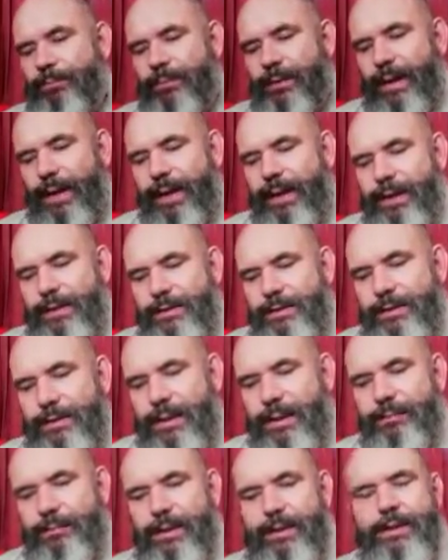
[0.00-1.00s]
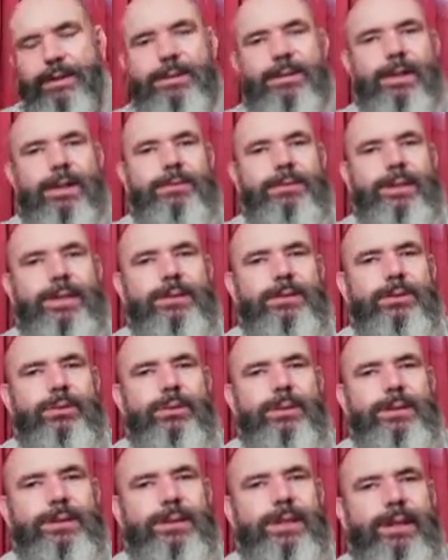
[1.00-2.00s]
And the King James doesn't
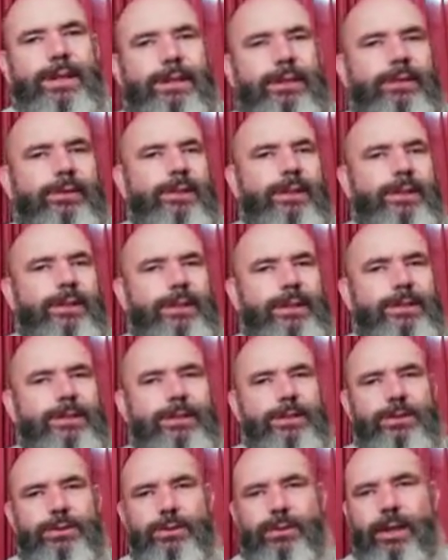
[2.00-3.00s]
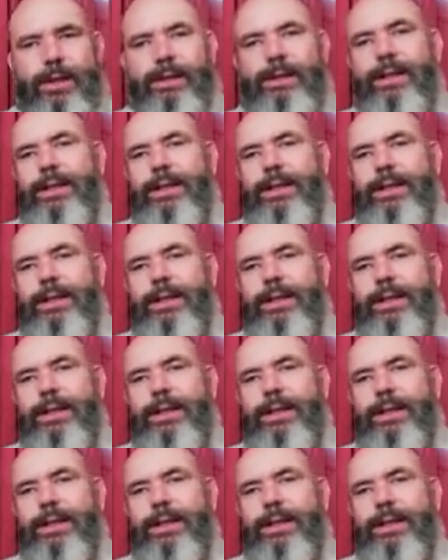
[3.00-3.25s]
always get Greek tenses right,